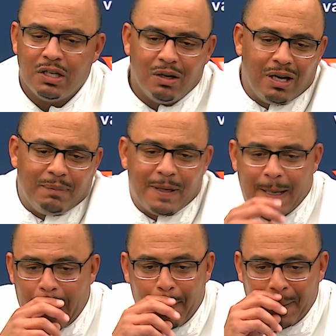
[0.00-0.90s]
You know, I'm
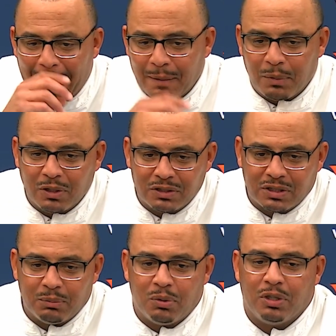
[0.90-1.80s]
not a
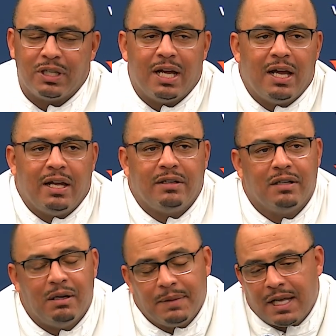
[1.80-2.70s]
bulletin board guy.
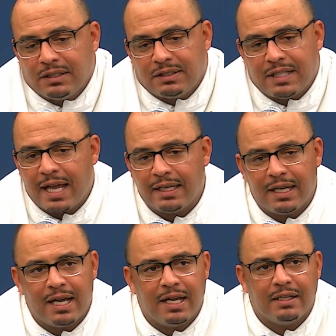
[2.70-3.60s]
I'm not a stat
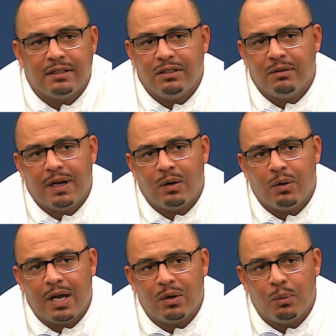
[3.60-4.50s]
guy. You know, I
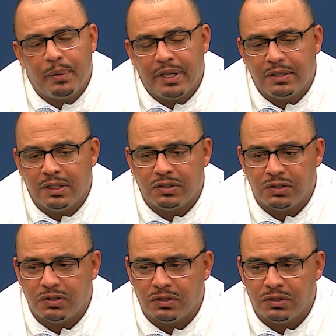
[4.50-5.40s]
don't pay
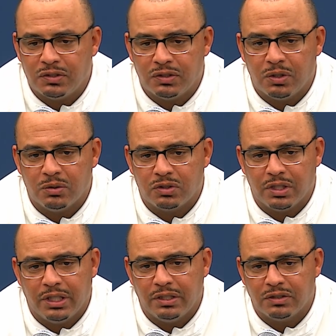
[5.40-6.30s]
attention to those
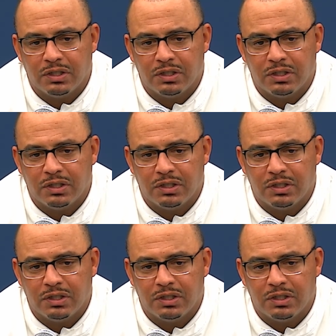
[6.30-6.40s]
things.